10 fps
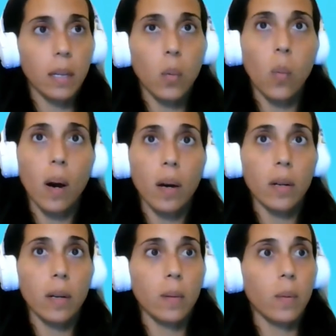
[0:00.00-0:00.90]
in the
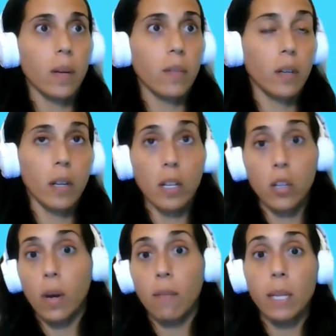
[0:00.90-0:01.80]
water and whatever not,
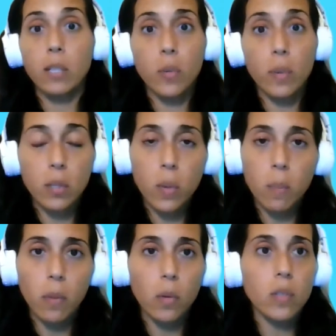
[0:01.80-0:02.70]
and you have been doing
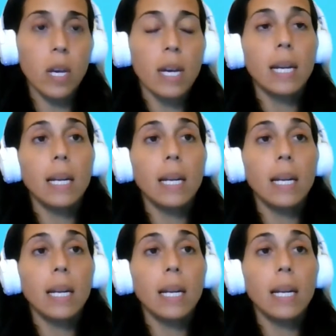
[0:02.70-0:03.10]
swim throughs,